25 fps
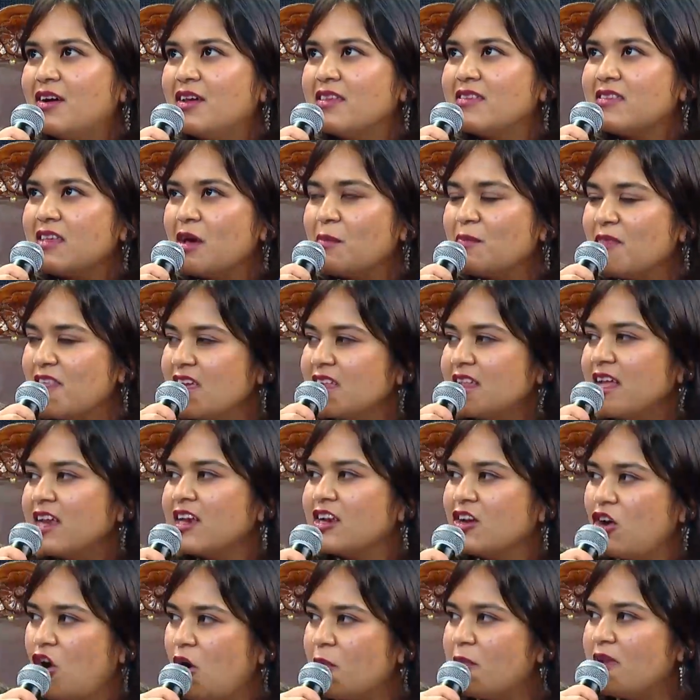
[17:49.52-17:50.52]
Something that
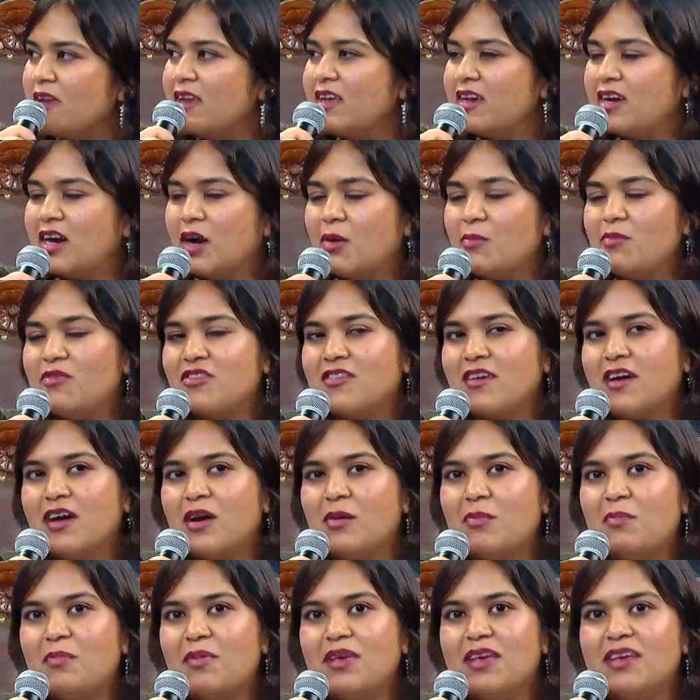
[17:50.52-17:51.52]
commonly comes
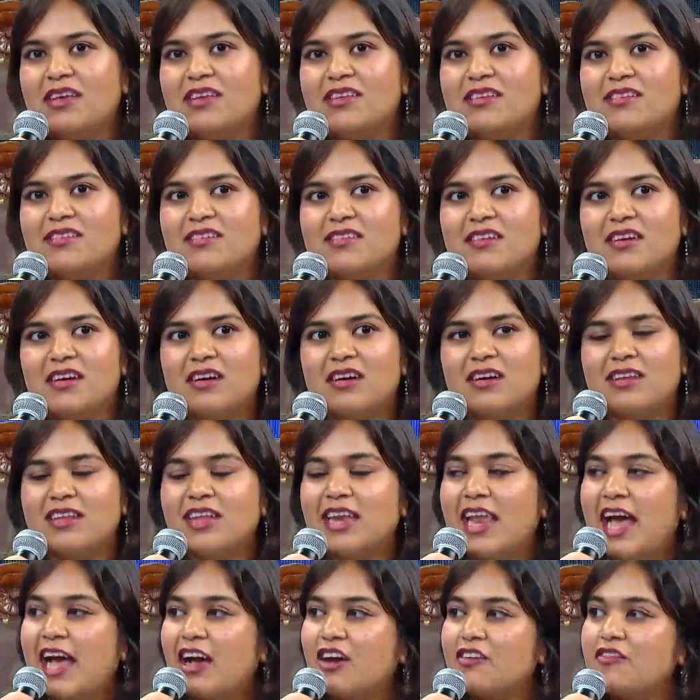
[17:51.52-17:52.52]
up is the
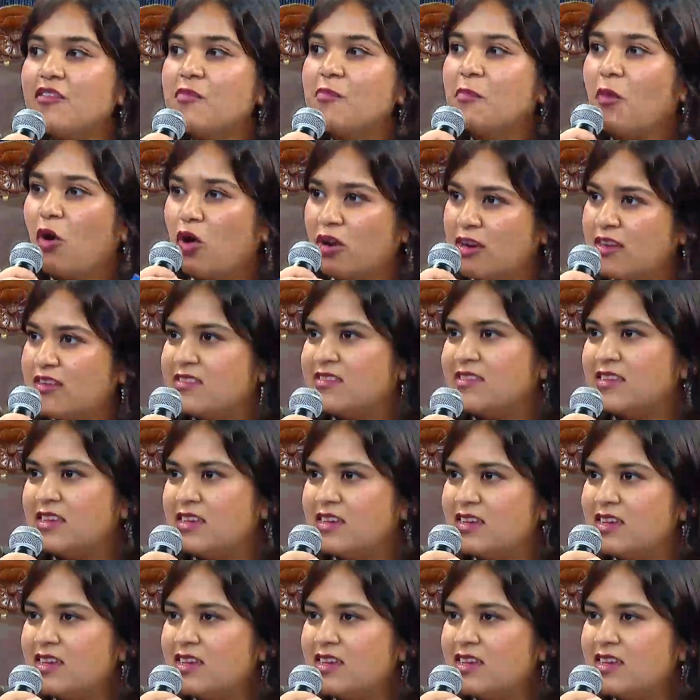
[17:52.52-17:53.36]
lack of a policy.